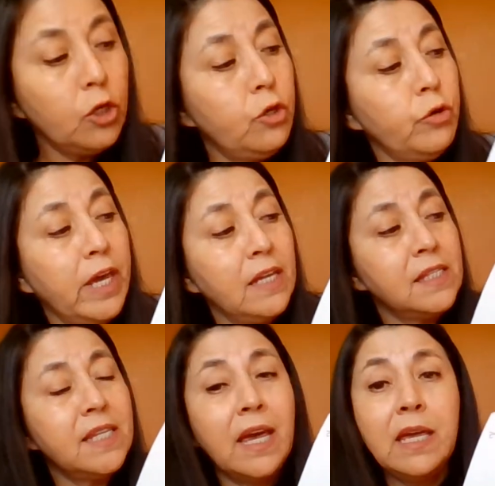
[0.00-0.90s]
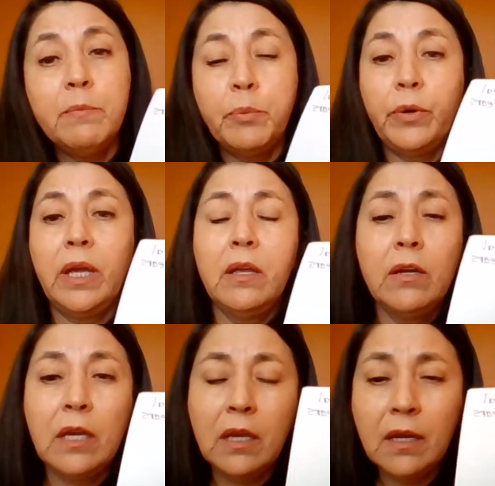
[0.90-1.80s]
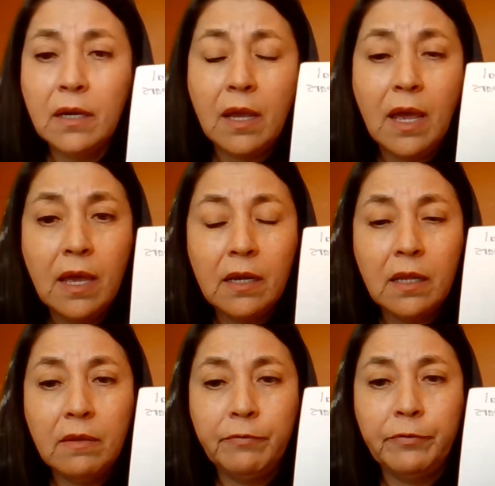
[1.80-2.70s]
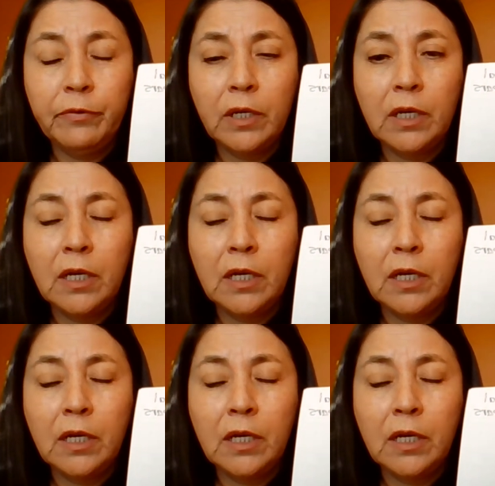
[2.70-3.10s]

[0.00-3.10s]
You can say a prayer here, and if